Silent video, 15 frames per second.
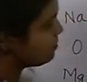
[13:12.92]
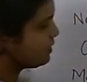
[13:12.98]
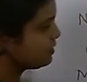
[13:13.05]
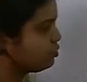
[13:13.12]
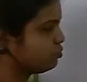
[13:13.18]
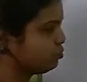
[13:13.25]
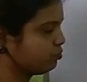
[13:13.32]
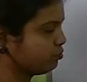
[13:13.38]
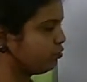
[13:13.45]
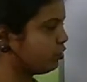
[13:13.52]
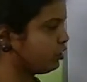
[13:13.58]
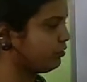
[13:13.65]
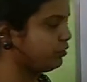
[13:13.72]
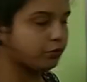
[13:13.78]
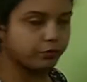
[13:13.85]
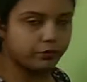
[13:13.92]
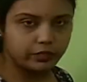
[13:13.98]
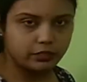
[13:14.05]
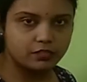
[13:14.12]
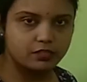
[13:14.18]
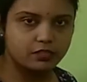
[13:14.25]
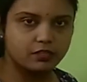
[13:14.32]
plus 2, whatever you
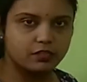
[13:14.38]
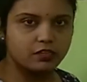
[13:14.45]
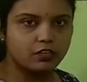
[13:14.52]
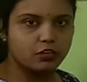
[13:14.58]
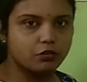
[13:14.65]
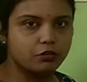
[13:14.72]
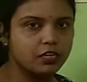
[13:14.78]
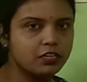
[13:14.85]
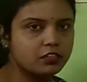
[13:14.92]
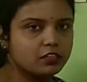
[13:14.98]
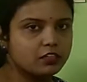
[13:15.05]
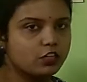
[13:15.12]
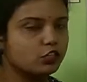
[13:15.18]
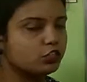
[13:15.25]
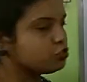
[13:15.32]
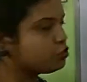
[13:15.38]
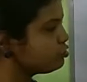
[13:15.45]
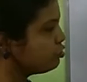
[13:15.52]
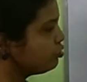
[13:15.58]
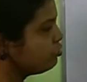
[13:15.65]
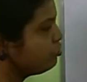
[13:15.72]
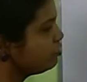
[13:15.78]
write. Okay,
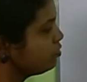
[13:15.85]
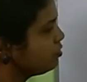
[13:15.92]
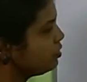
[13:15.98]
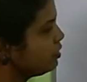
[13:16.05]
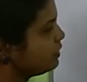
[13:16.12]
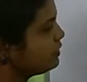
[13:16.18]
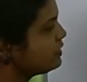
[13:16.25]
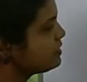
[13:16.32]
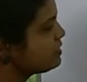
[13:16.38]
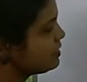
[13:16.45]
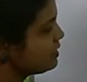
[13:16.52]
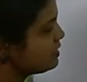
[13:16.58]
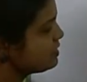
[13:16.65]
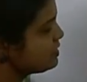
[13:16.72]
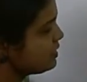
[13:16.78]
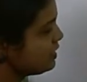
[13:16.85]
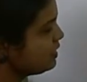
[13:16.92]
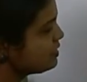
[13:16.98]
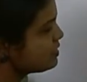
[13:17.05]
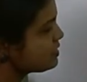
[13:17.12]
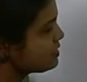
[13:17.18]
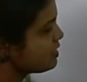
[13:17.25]
so this is
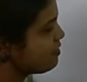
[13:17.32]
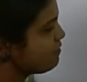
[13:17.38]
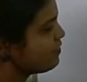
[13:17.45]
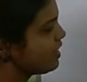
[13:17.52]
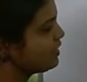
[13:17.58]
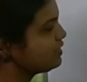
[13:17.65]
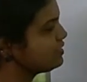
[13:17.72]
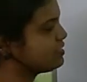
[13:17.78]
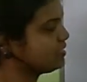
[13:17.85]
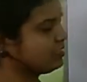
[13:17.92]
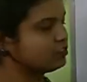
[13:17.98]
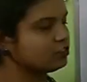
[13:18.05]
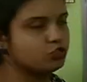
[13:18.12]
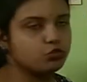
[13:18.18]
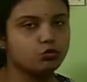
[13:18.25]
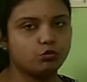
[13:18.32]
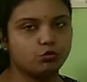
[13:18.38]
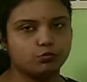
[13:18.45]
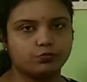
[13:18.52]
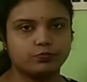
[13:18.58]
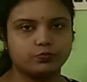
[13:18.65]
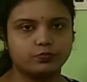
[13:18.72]
its valency 2.
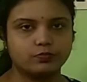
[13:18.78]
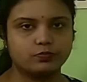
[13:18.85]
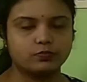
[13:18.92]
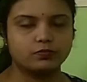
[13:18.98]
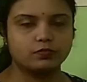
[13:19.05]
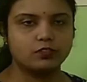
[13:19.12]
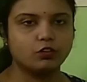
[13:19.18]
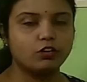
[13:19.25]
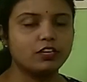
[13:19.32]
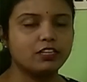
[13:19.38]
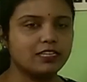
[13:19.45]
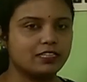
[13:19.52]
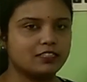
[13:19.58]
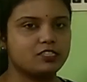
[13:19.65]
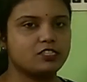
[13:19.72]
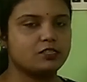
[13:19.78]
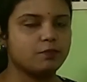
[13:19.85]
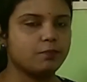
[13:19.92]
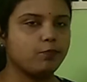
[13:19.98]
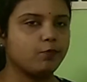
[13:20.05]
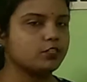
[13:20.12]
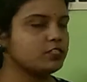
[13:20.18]
Okay, that is
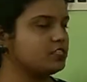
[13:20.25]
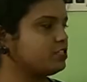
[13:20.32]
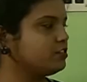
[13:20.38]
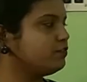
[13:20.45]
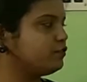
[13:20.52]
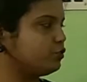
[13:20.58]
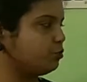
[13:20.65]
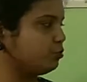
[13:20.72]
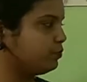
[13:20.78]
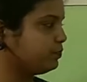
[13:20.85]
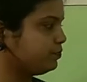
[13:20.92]
positive 2.